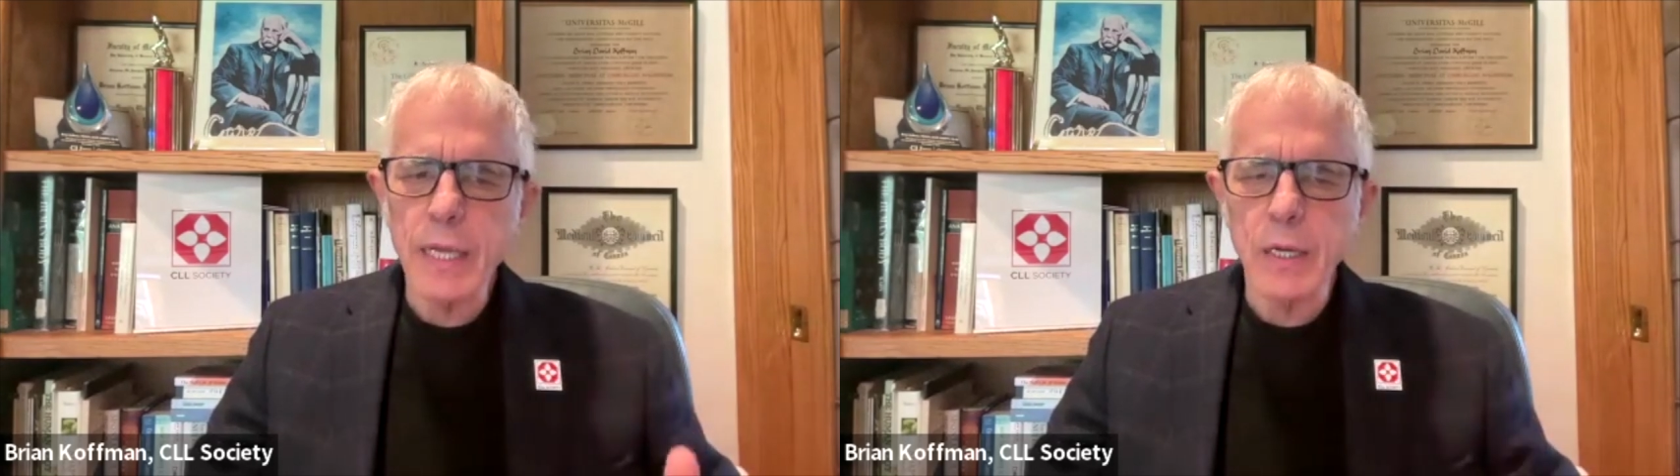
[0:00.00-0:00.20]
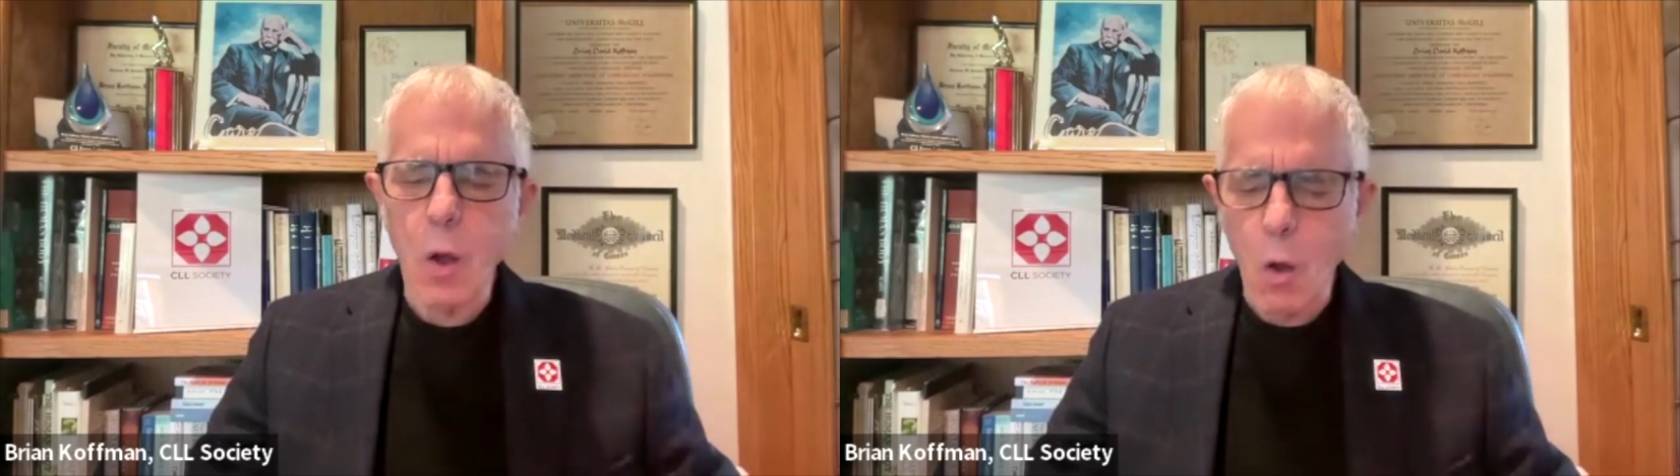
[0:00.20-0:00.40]

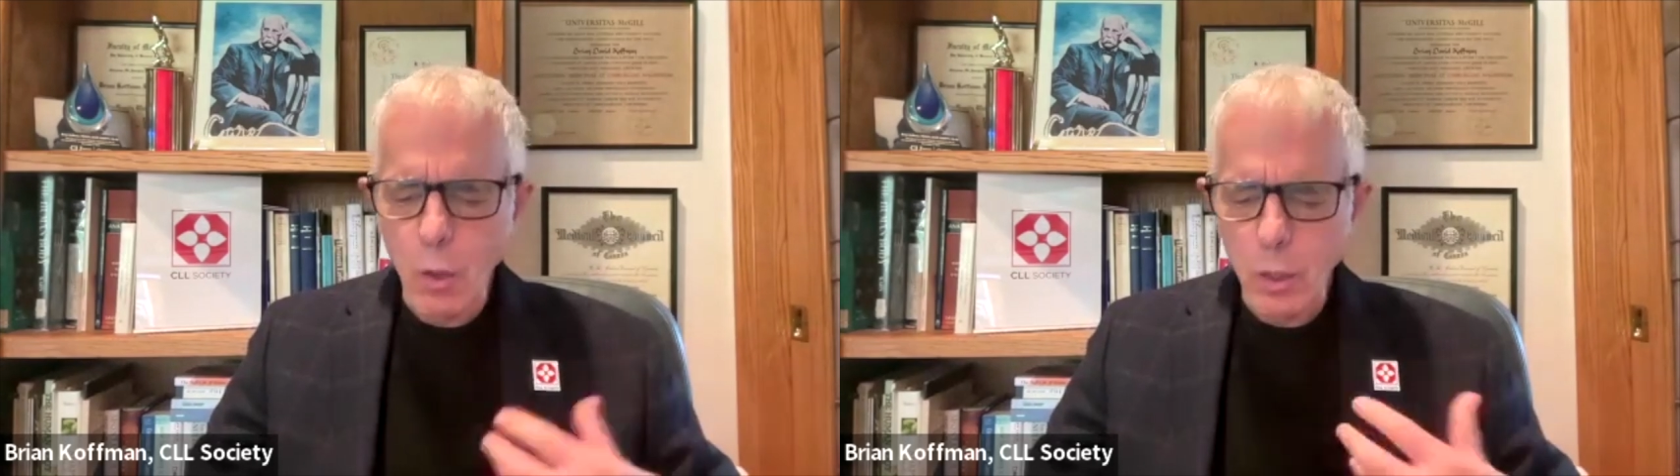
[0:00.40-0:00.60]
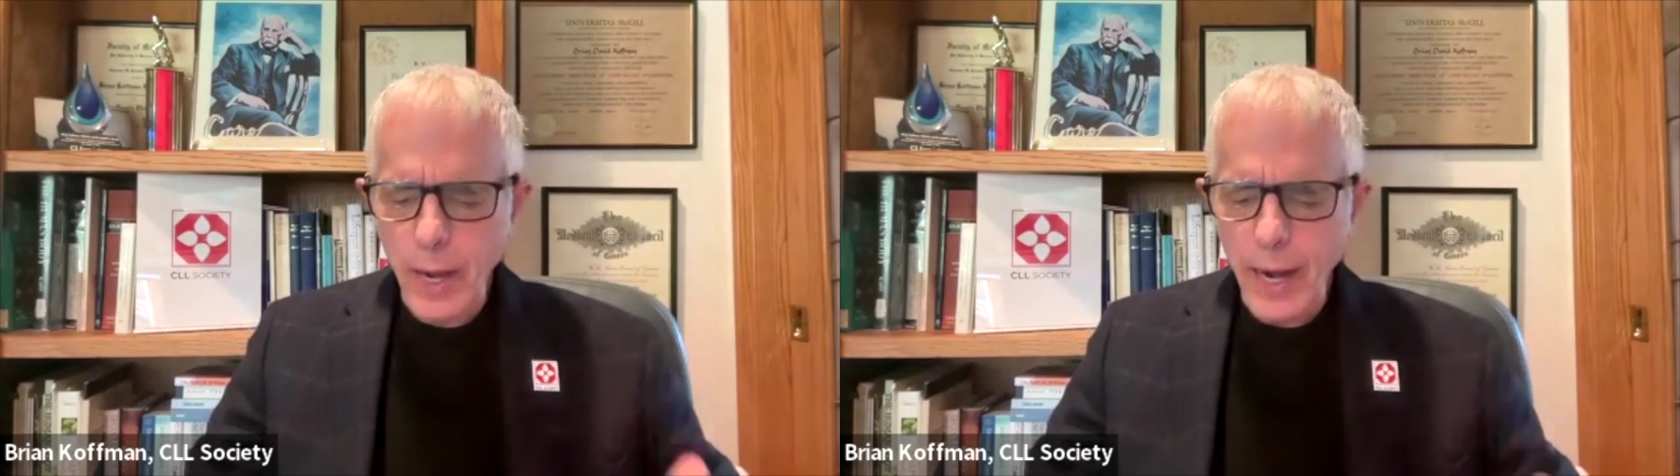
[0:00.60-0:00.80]
and
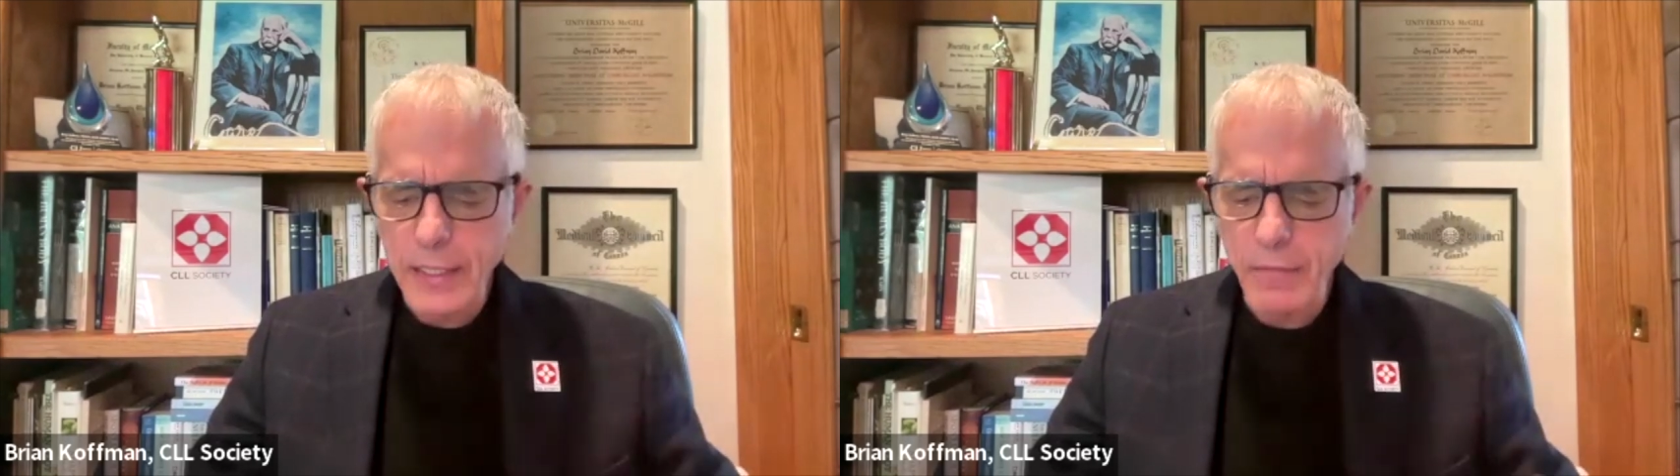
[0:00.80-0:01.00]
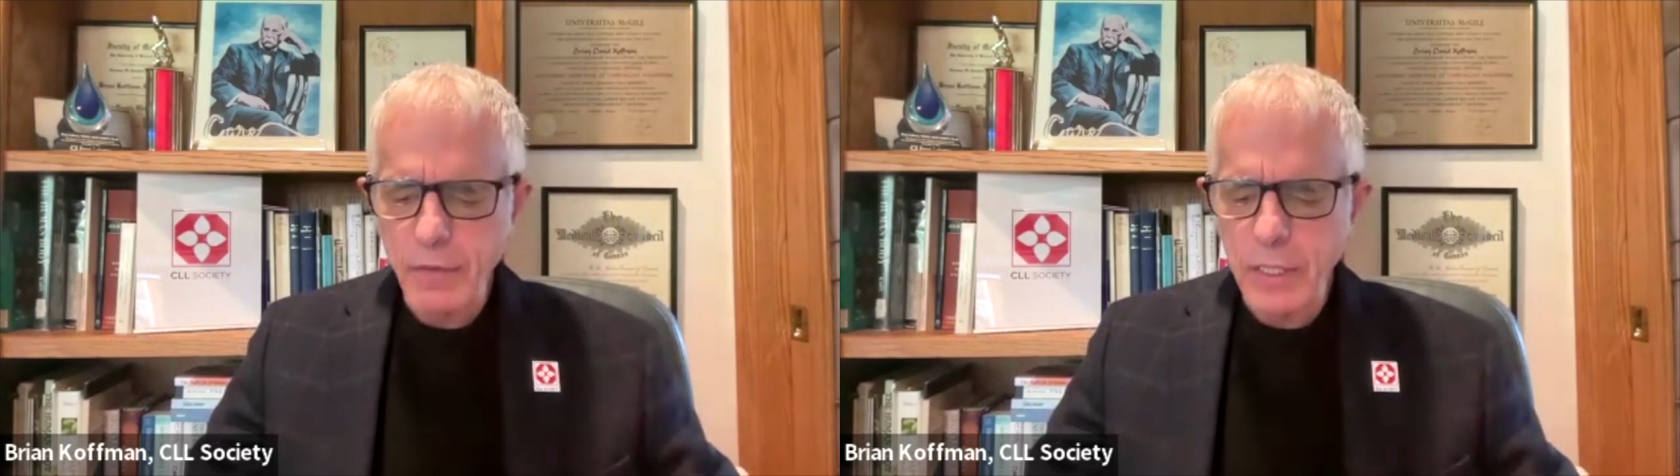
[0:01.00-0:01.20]
all our
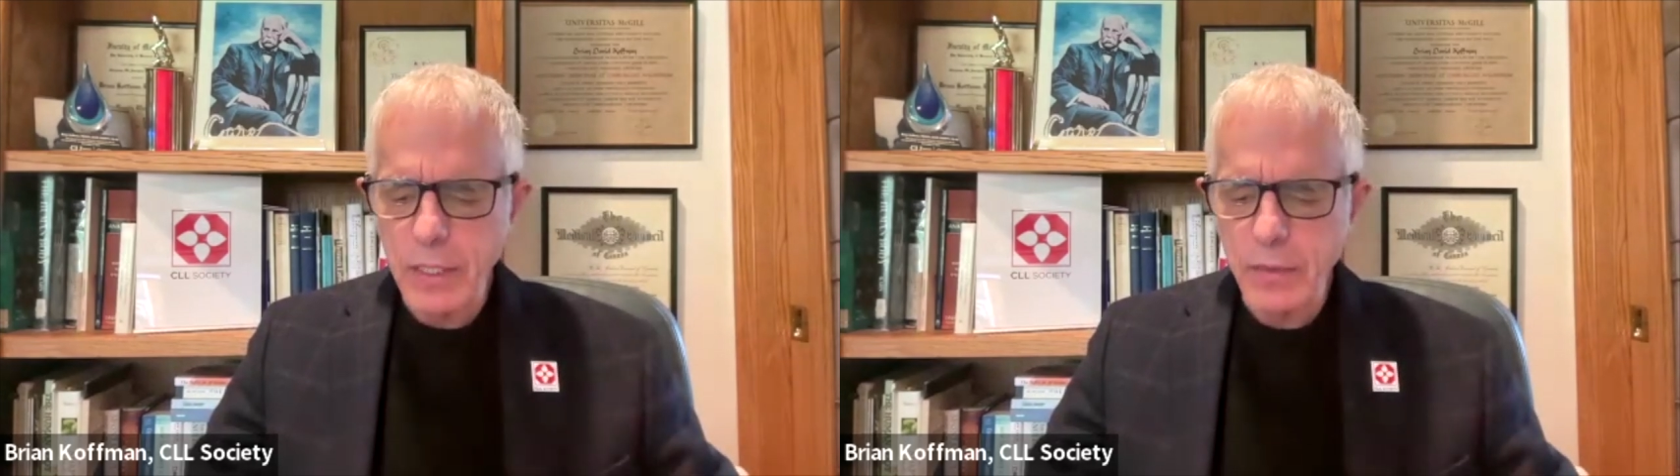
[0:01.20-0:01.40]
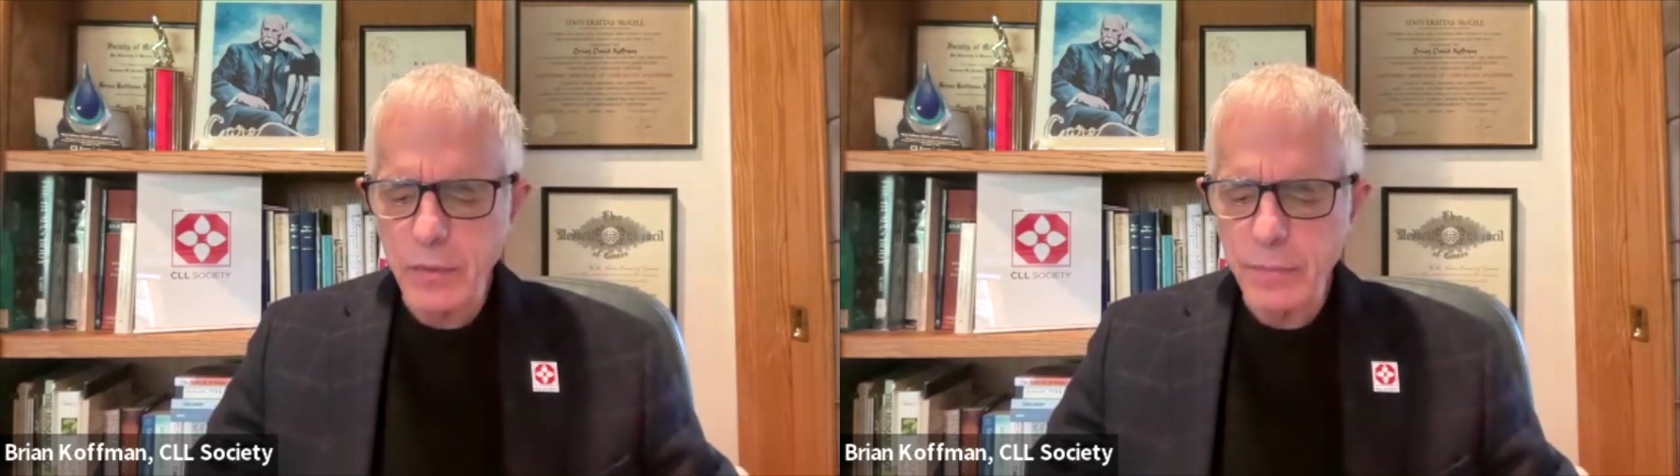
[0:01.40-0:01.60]

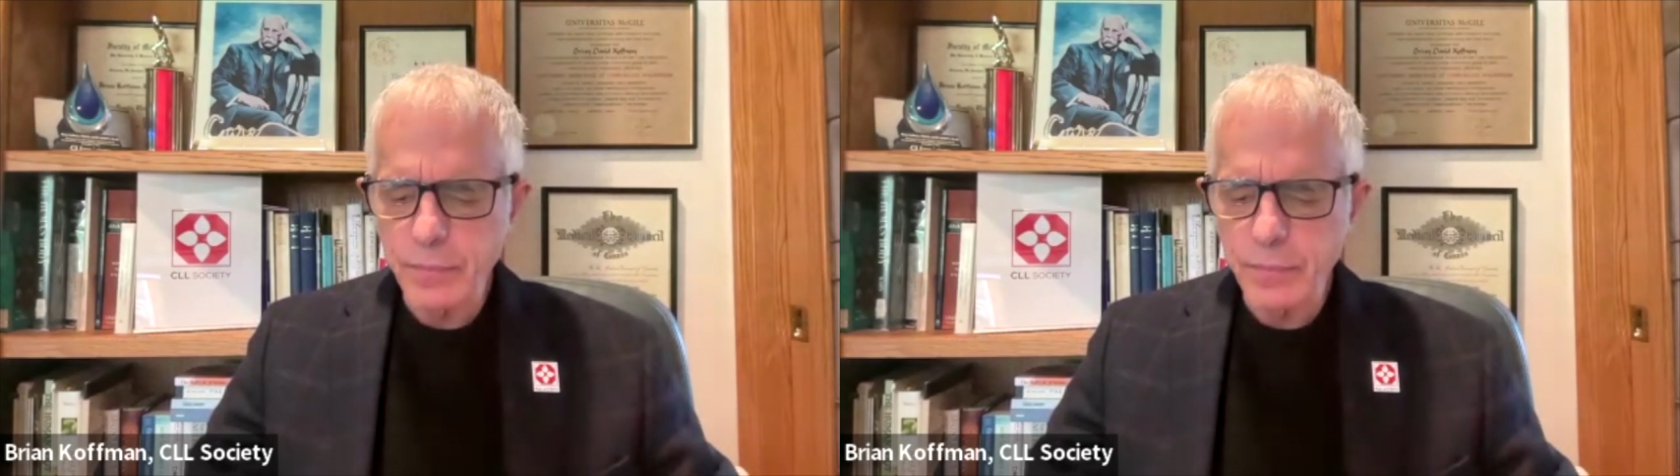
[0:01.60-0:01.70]
activities,